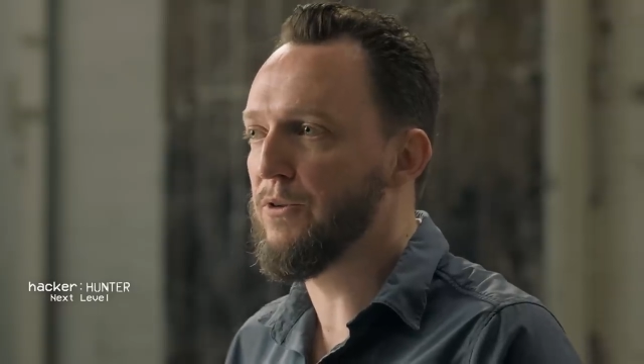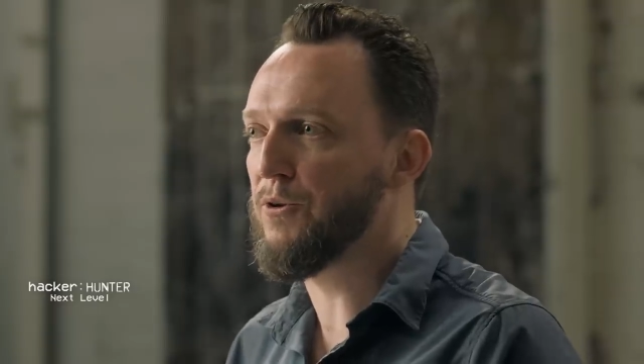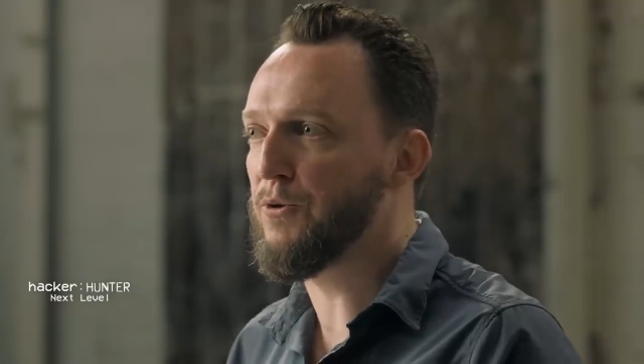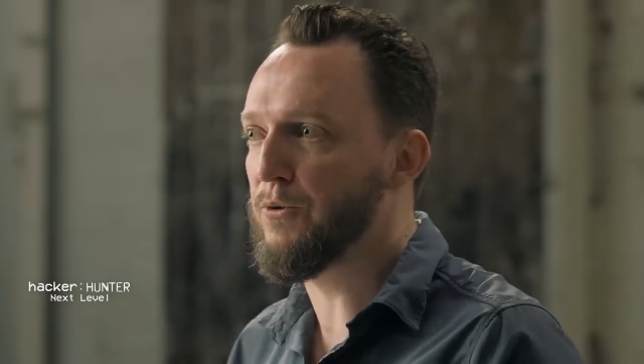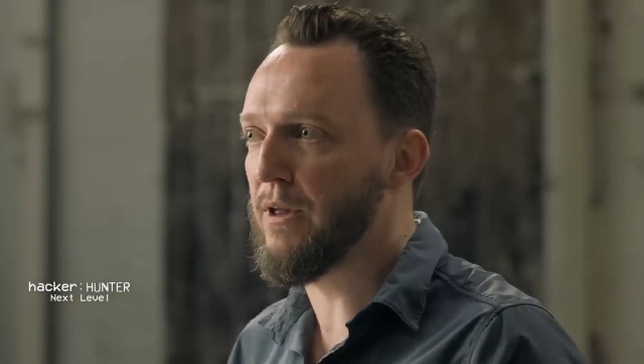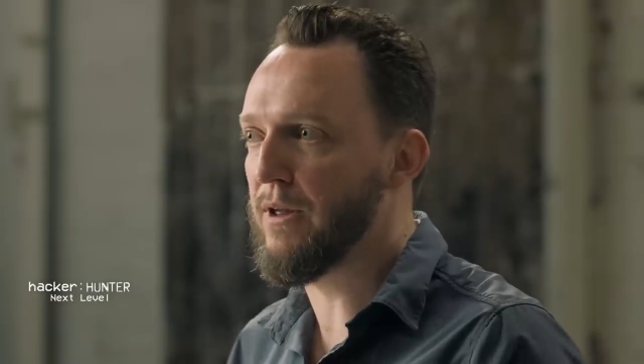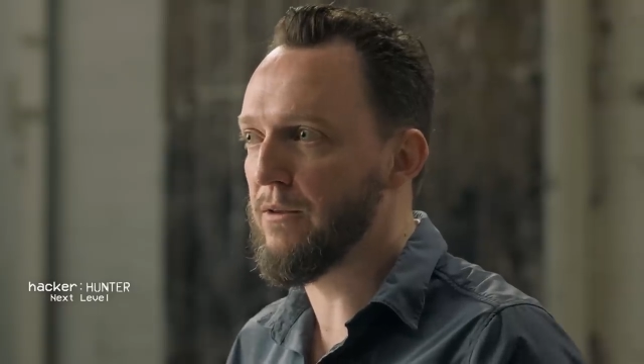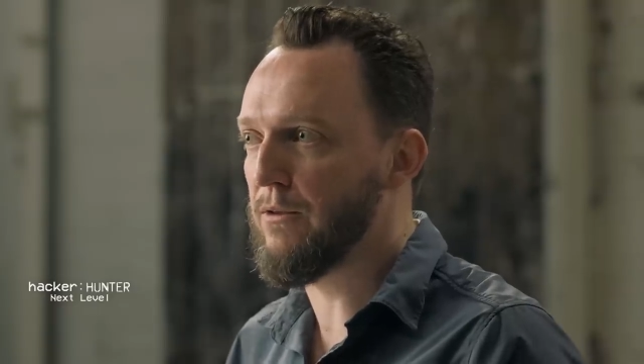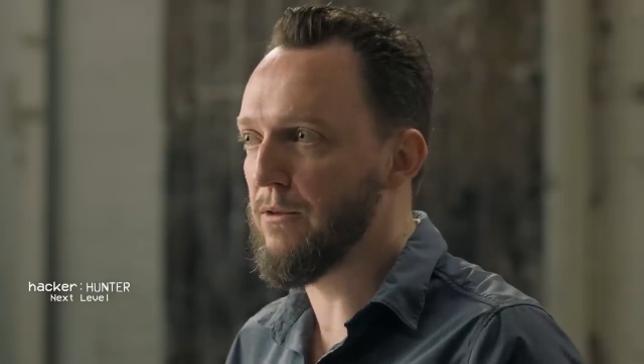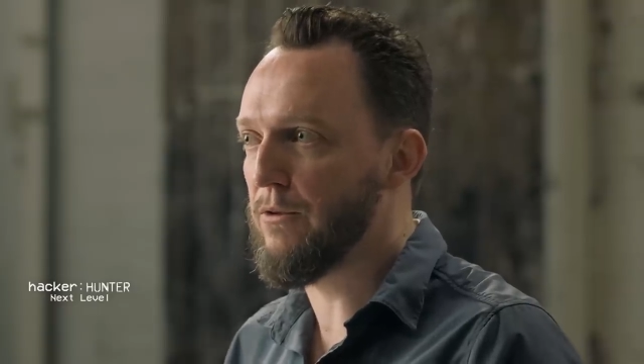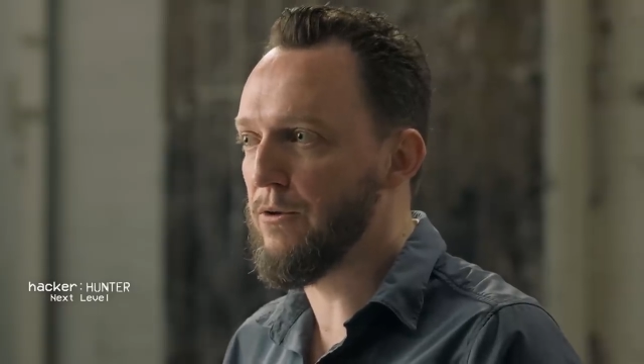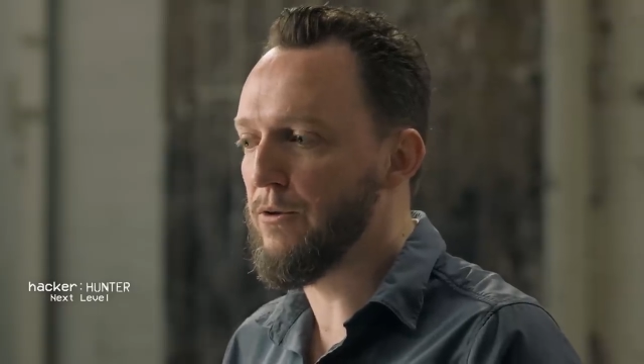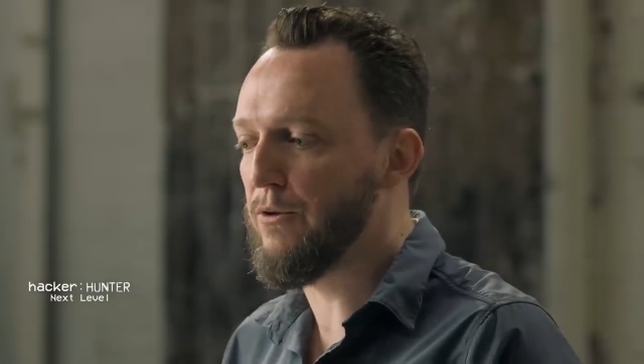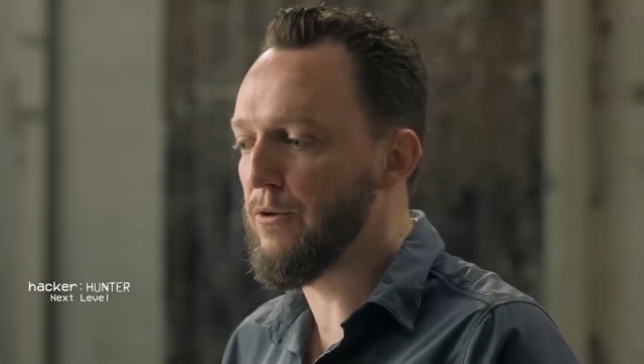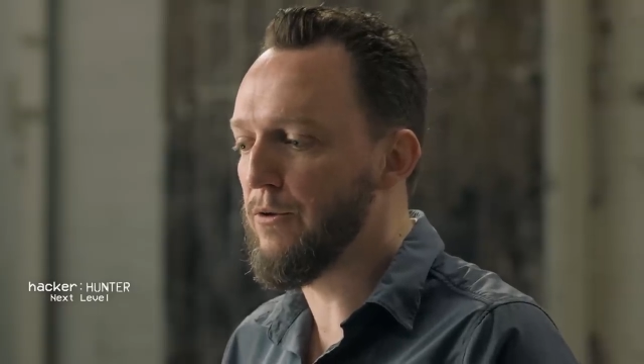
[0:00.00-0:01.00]
no, that
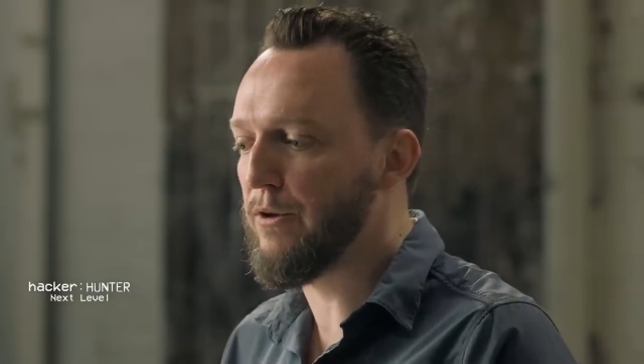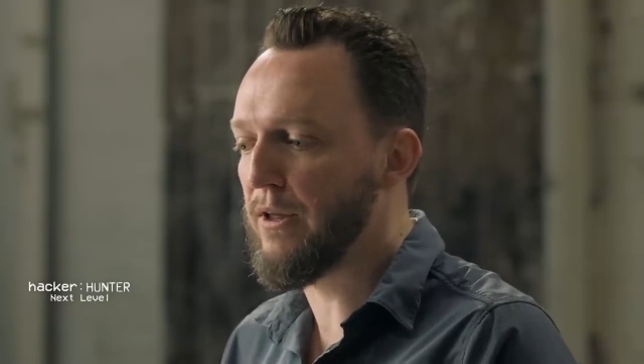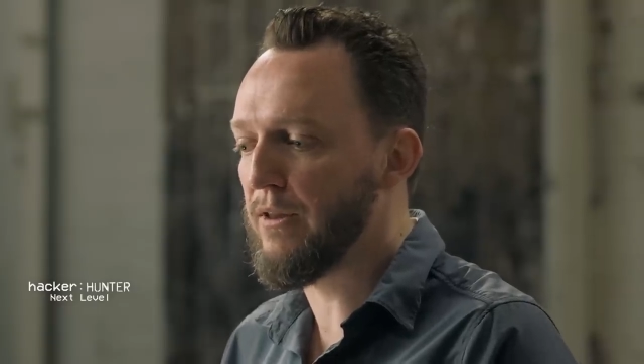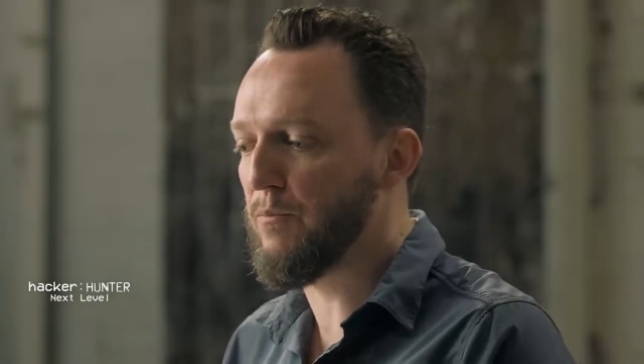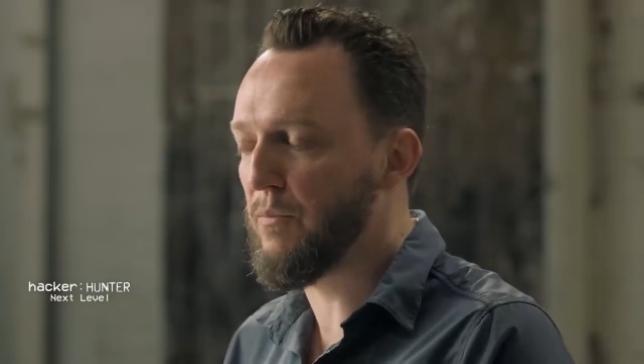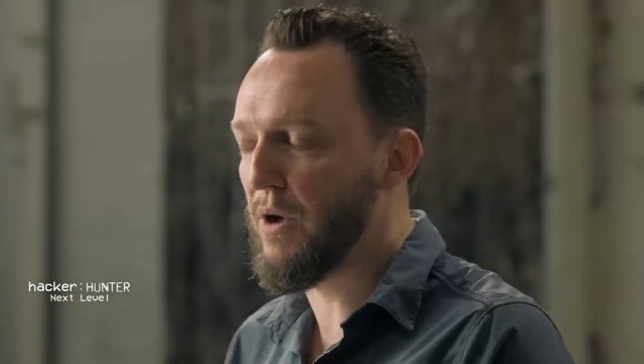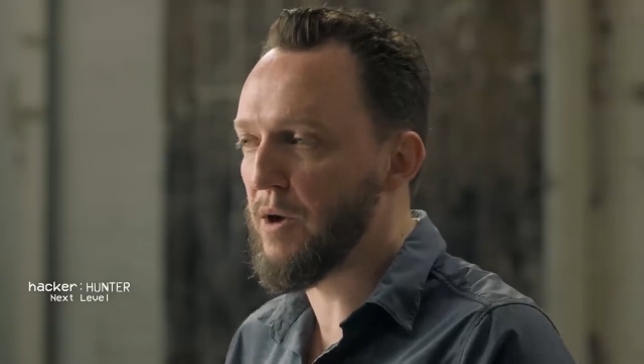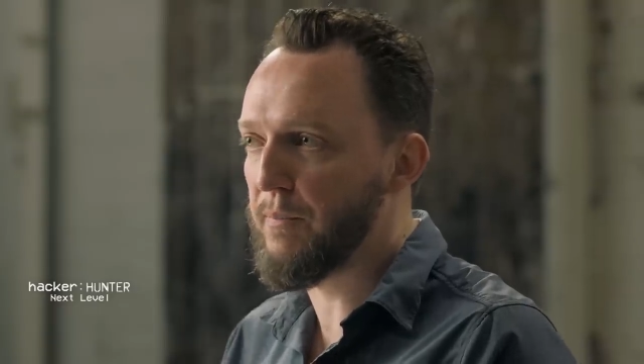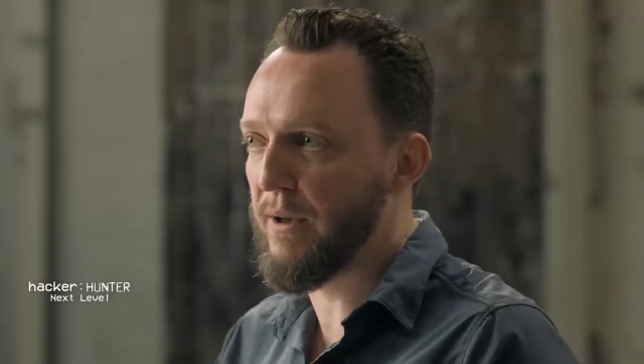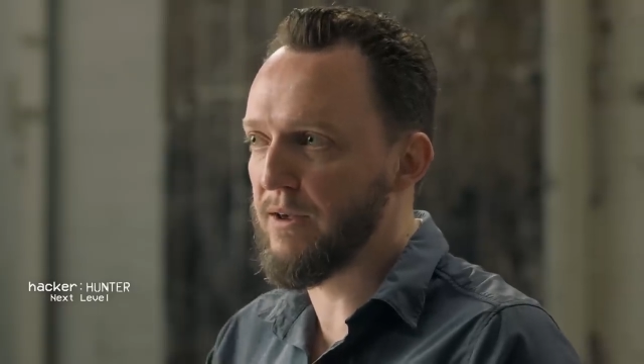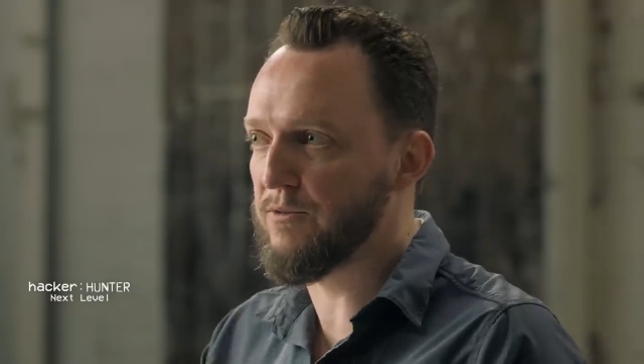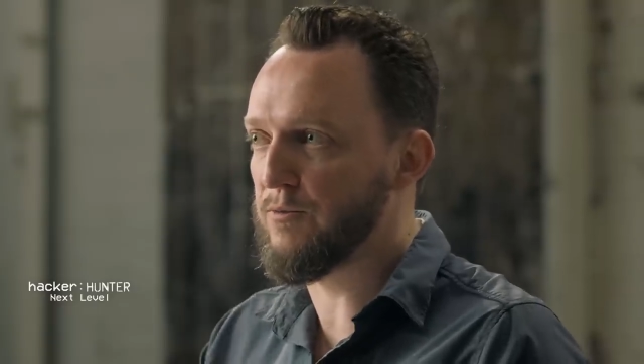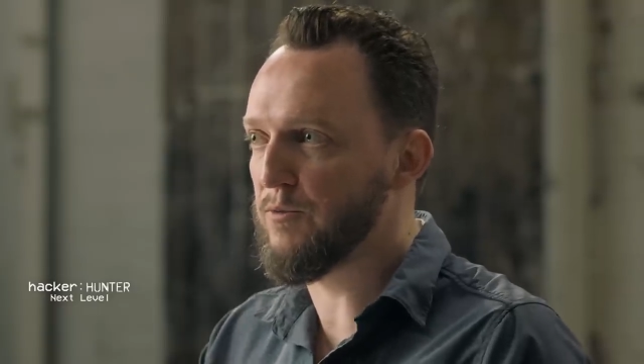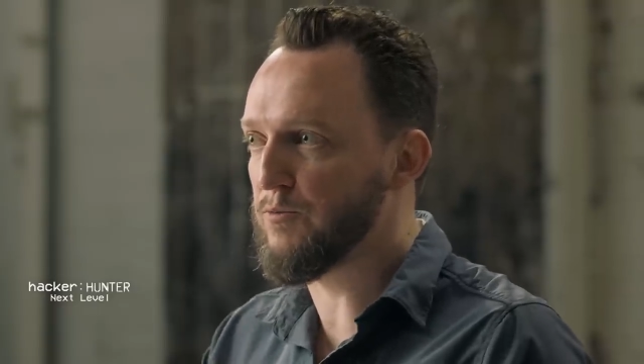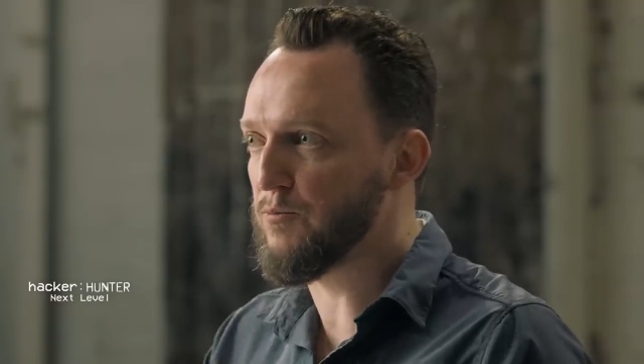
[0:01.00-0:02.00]
you can
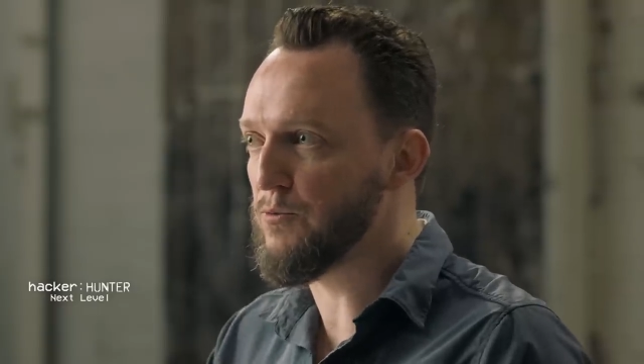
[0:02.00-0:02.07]
bypass those